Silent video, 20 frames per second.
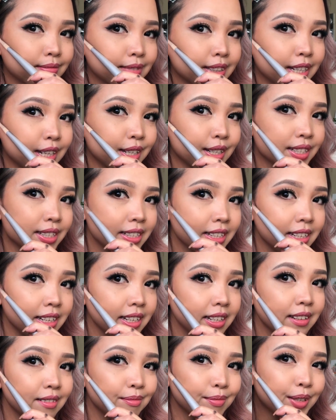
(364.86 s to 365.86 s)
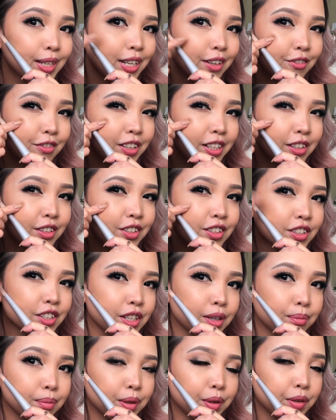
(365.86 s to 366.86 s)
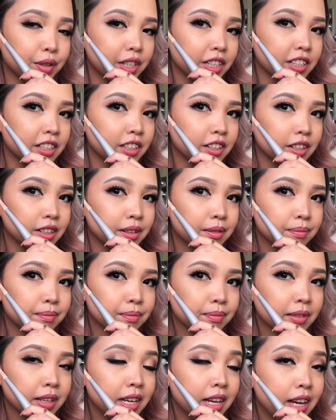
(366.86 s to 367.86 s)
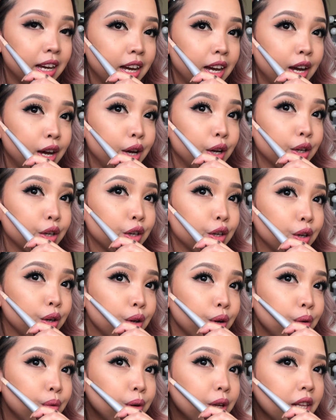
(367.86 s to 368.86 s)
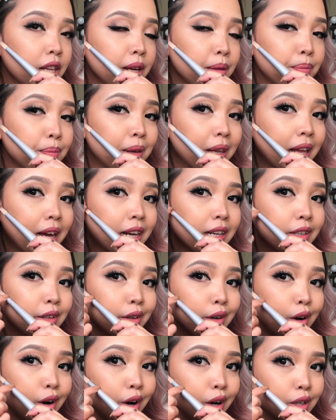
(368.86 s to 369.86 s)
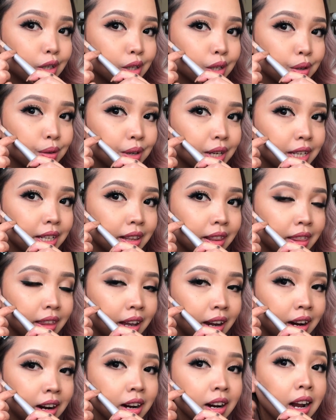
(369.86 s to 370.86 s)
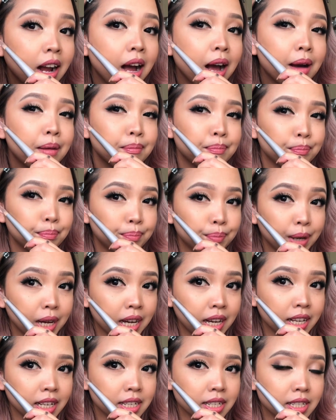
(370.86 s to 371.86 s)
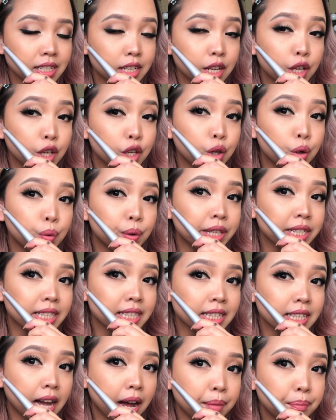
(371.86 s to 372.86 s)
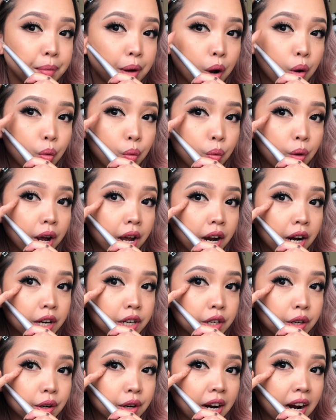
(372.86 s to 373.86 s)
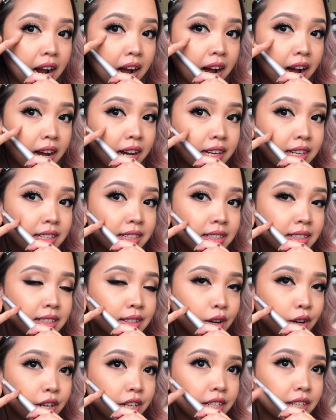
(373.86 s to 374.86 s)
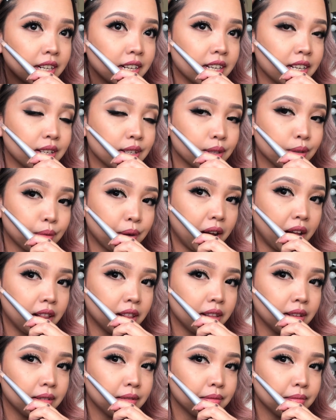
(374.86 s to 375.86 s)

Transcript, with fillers: Can you see it? You can feel your cheekbone right here. You will apply the contour right there, but you will stop where your eyes start as well.